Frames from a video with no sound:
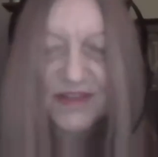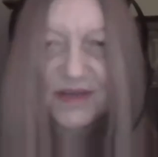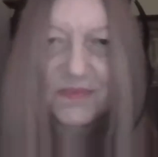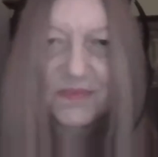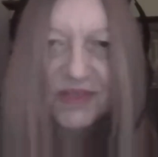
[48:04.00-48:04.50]

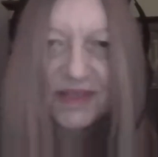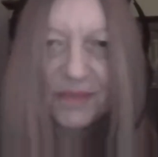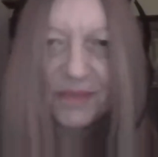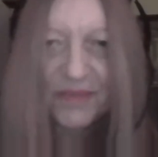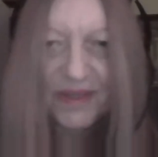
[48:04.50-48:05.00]
same
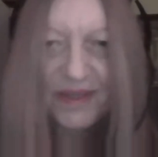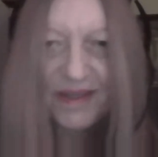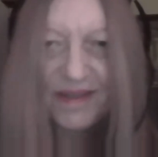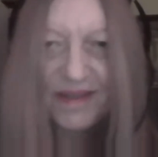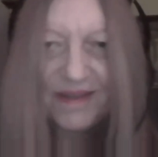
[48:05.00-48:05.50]
time
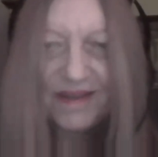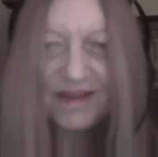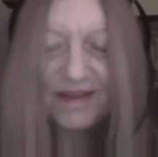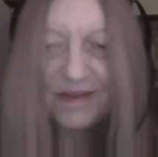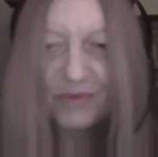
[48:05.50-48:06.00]

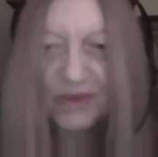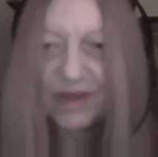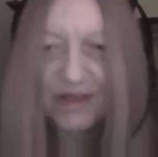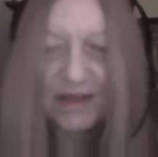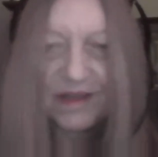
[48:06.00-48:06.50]

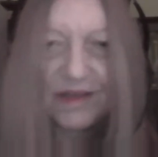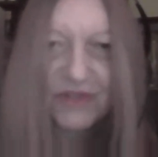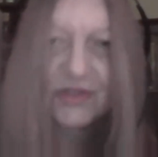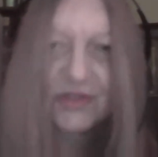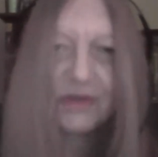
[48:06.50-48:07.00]

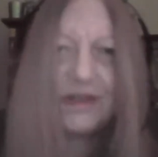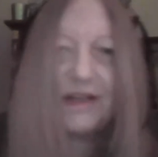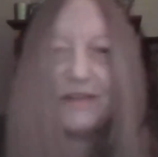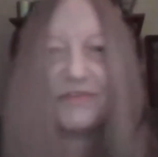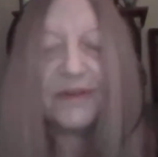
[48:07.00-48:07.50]
where Turner
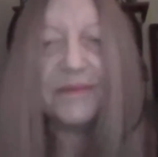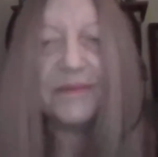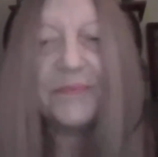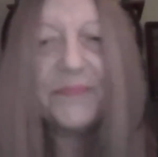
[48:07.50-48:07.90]
lived, no?